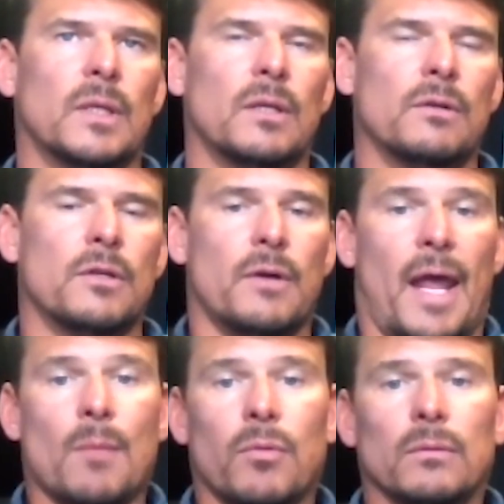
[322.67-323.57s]
you're
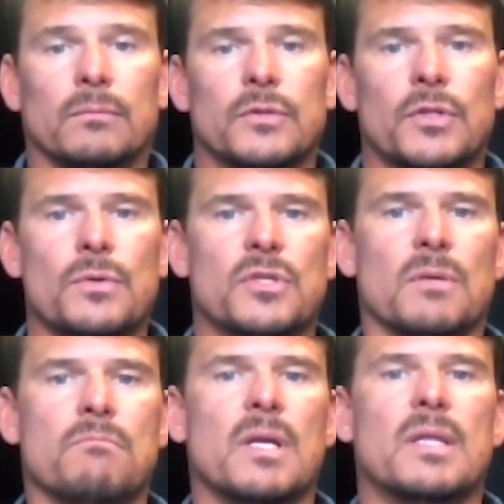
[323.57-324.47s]
able to
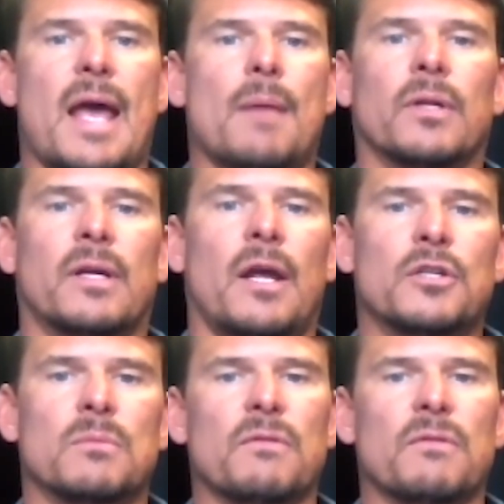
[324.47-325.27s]
submit the application